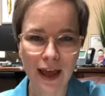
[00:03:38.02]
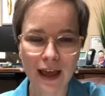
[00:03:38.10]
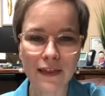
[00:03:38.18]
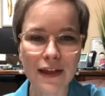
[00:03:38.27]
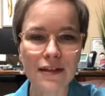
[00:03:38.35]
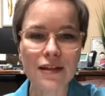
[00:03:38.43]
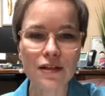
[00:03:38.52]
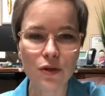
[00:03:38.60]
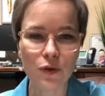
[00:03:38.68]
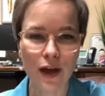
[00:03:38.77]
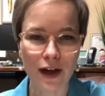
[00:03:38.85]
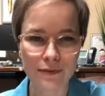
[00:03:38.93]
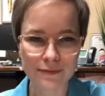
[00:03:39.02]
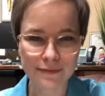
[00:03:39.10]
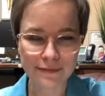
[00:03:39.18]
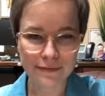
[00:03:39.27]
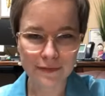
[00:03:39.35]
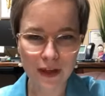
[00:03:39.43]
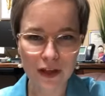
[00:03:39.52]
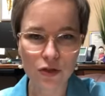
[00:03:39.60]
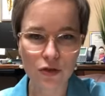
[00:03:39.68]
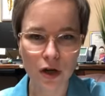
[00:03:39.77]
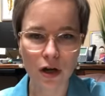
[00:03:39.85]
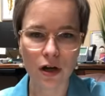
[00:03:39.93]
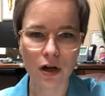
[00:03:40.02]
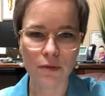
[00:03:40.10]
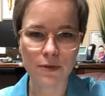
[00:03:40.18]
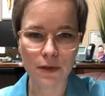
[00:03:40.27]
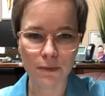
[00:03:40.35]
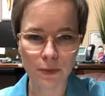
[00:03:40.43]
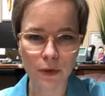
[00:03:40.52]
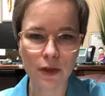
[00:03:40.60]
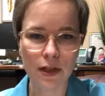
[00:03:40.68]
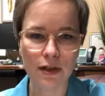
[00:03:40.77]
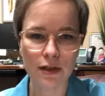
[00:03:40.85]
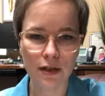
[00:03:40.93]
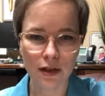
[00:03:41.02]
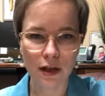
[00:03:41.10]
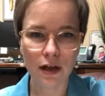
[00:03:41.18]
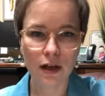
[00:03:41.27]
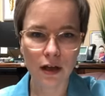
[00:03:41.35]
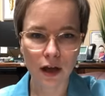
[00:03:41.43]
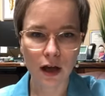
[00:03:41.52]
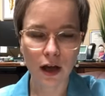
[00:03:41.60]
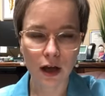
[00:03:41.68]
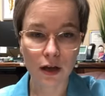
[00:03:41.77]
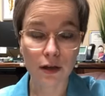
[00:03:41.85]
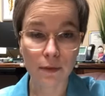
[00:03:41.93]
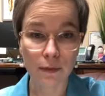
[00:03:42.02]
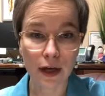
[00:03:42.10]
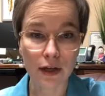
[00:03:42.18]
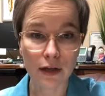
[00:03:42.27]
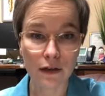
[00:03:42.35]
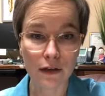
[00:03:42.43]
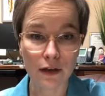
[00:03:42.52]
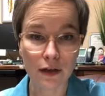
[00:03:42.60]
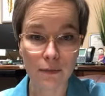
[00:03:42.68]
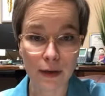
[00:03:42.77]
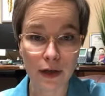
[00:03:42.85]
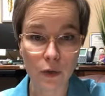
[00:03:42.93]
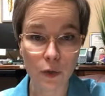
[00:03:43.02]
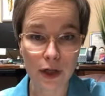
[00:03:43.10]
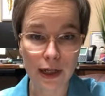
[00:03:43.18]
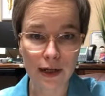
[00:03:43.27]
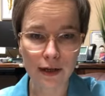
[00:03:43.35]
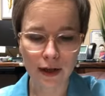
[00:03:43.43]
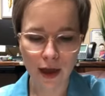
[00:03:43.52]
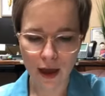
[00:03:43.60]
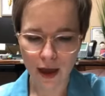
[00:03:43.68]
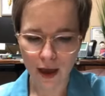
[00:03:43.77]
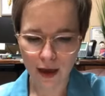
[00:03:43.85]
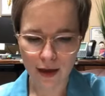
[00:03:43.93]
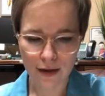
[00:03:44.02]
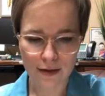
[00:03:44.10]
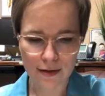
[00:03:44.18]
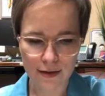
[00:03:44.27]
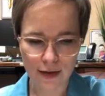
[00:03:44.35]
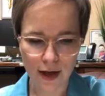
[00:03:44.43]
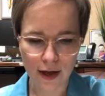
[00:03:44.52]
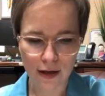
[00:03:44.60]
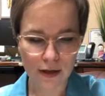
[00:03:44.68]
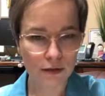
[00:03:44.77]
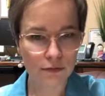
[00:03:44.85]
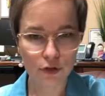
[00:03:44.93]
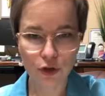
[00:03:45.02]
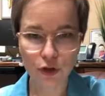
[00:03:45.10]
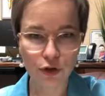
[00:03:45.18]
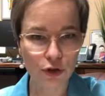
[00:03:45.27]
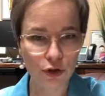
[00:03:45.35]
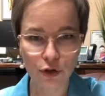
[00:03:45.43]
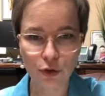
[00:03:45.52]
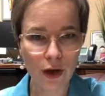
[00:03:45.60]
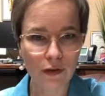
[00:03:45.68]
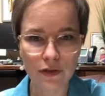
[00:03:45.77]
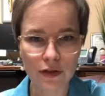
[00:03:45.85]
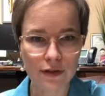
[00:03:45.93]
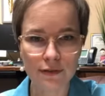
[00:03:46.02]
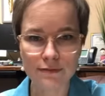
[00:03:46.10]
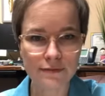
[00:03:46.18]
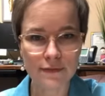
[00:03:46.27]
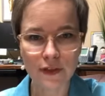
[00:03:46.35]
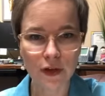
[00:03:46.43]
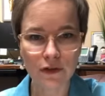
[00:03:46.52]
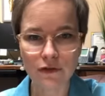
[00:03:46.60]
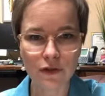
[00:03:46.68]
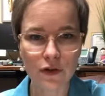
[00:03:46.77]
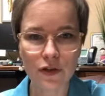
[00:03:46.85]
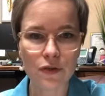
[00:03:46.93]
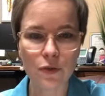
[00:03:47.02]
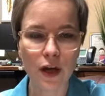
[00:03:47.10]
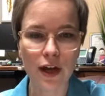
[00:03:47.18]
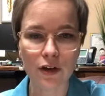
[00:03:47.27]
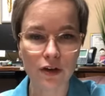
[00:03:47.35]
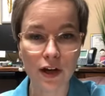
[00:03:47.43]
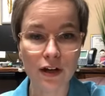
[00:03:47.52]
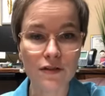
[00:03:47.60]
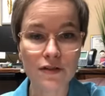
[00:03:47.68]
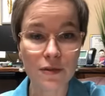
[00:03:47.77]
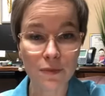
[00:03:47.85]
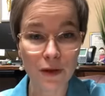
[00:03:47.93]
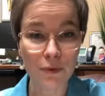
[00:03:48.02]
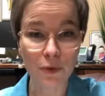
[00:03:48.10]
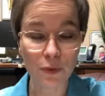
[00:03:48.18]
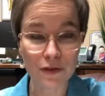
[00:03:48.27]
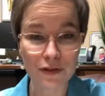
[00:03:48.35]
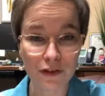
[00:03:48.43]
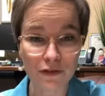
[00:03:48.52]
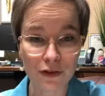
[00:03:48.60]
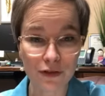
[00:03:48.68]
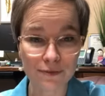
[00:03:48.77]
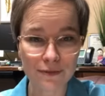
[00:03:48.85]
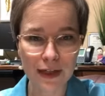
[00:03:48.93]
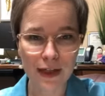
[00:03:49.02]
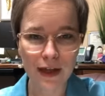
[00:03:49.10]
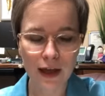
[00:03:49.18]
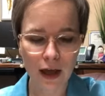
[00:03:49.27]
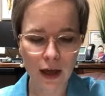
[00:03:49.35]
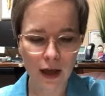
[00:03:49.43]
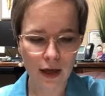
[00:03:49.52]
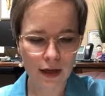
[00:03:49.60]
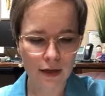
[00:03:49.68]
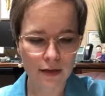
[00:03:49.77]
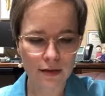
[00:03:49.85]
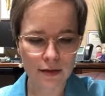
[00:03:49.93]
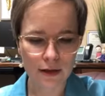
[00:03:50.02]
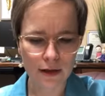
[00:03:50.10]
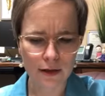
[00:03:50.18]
And they didn't do that. They strong-armed and bullied the minority and said, you have to vote this way or else the people will suffer. And